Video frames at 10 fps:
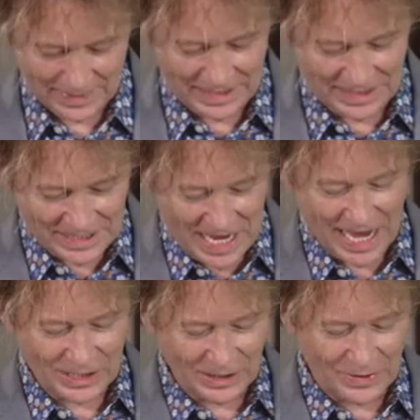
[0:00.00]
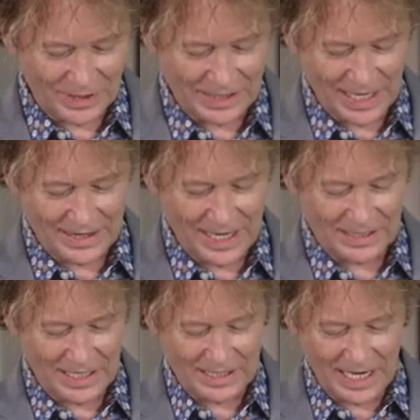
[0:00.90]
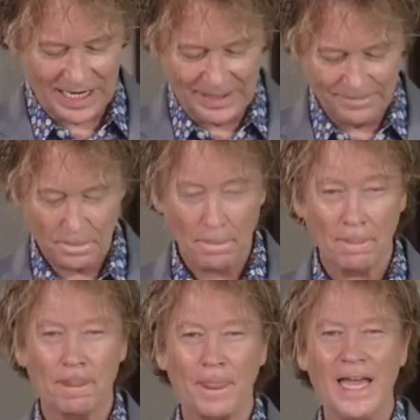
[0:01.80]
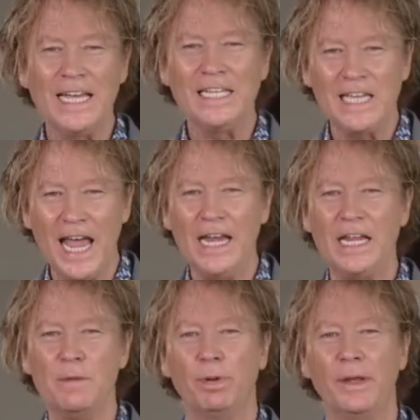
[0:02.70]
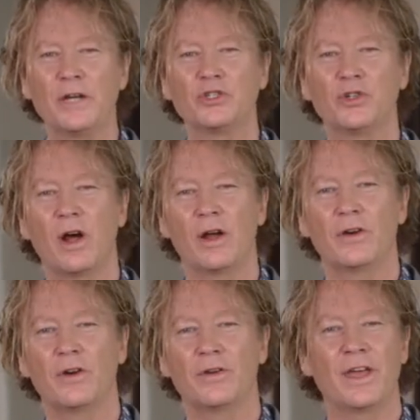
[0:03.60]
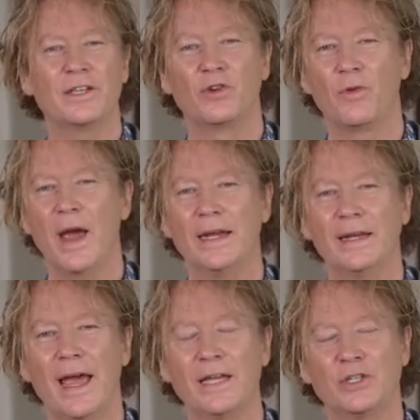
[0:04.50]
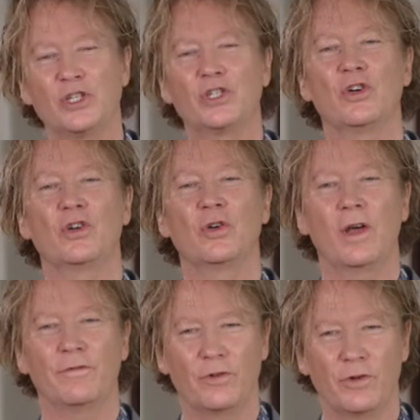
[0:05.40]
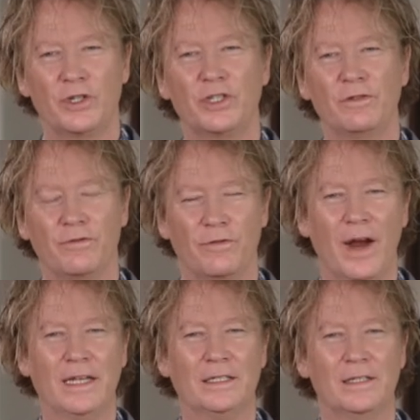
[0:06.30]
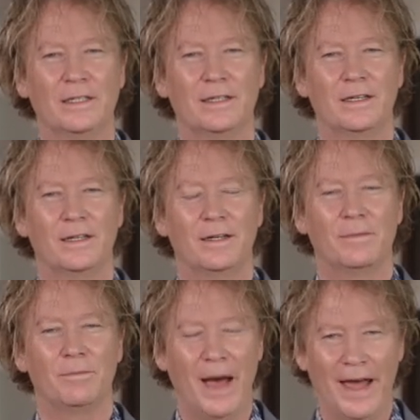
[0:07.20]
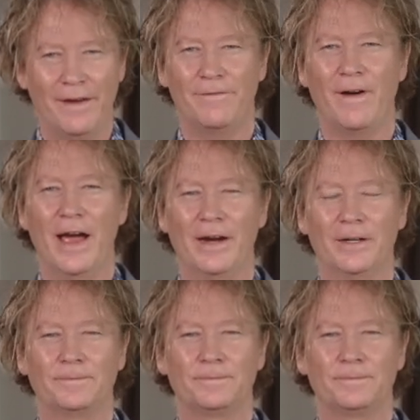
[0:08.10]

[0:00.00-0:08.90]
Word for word: C.S. Lewis said this He said, Is any pleasure on earth as great as a circle of Christian friends by a fire?